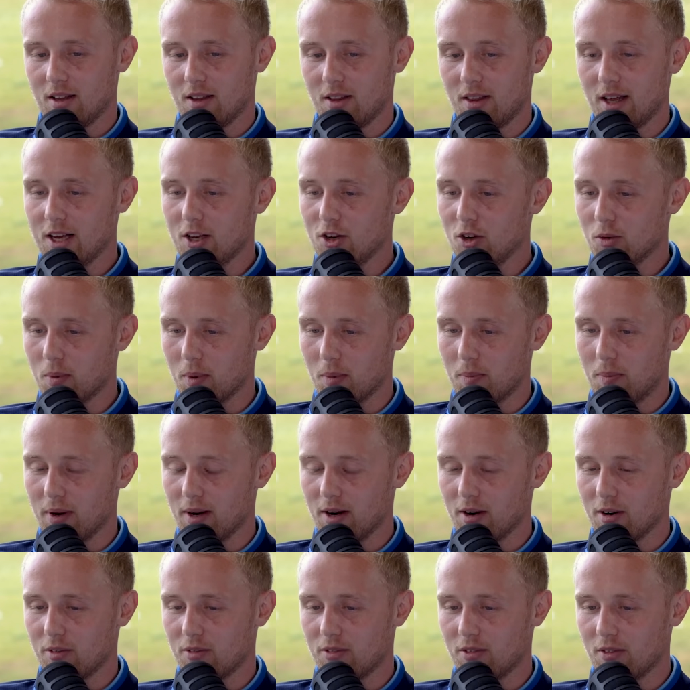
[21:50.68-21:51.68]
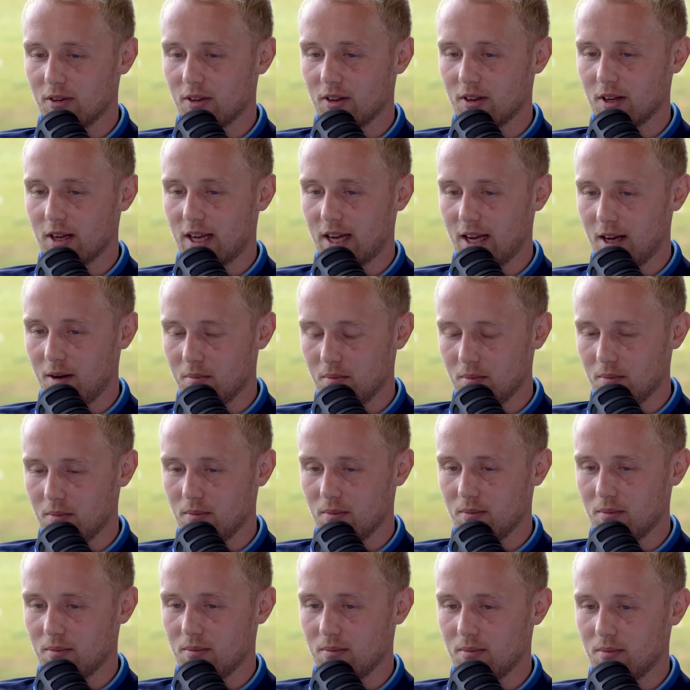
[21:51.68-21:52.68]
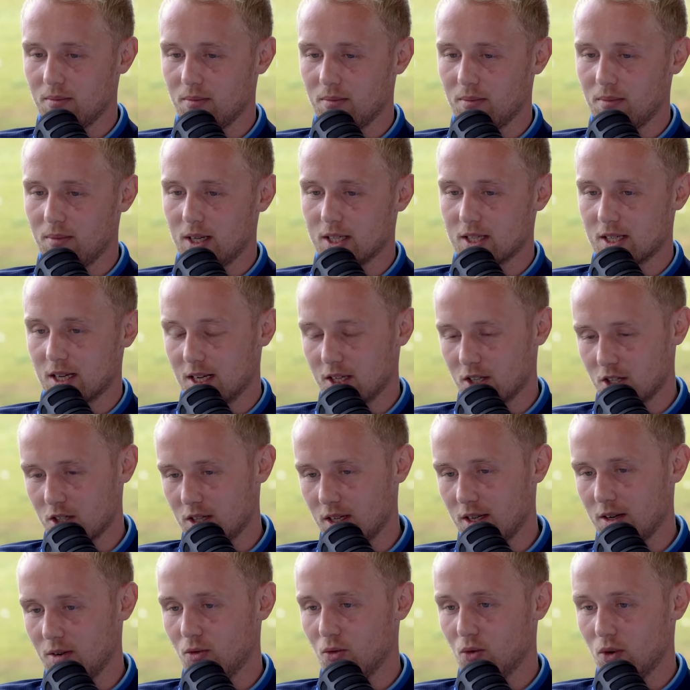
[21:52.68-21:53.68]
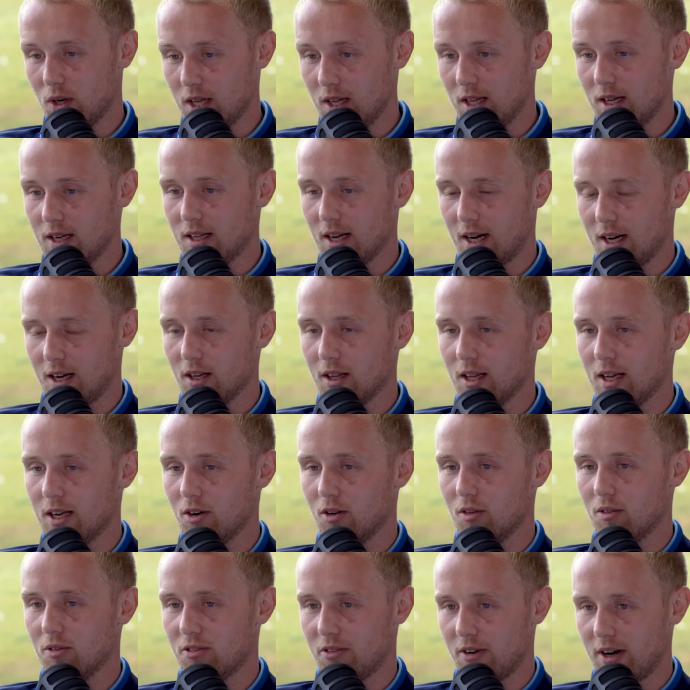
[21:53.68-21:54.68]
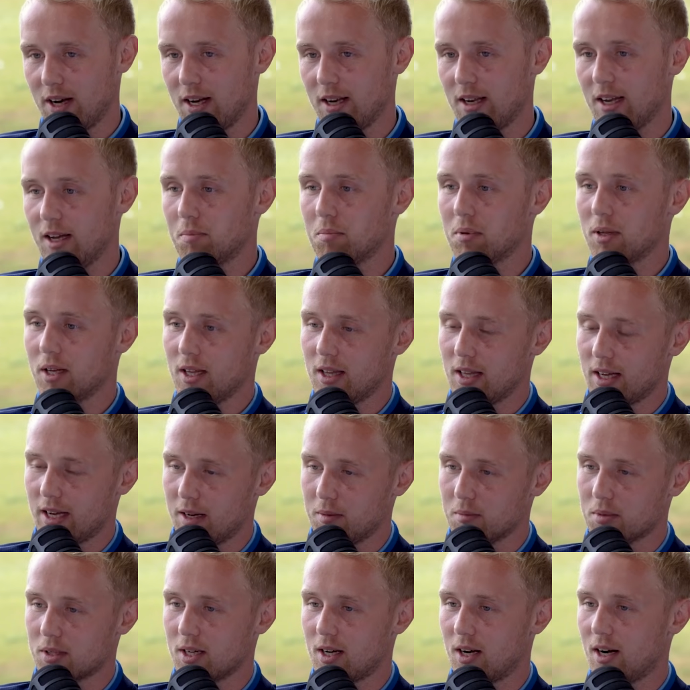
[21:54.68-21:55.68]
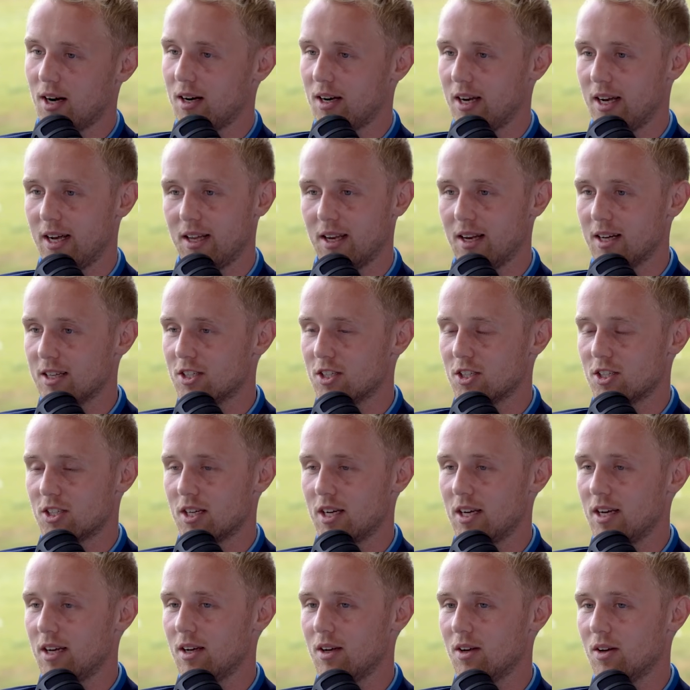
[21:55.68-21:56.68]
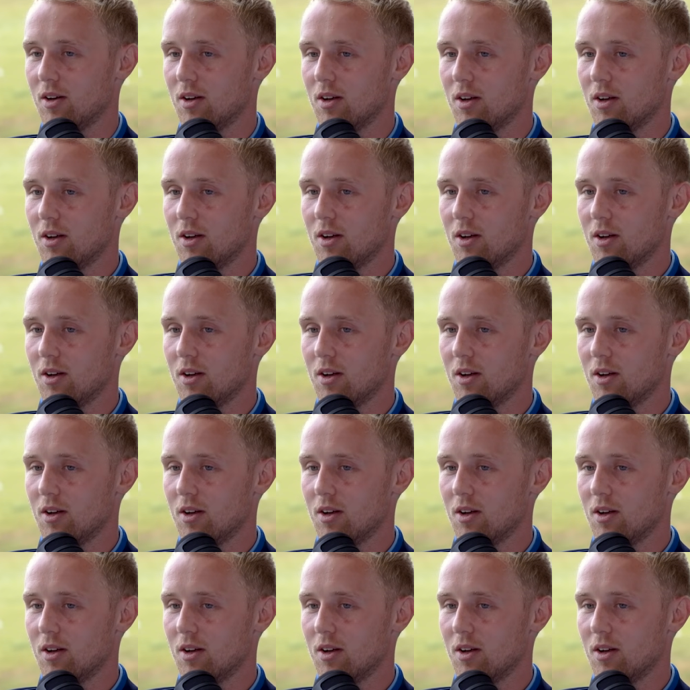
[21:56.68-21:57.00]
then you prepare for the game, essentially really dial in on Friday, play the game Saturday, and as you say,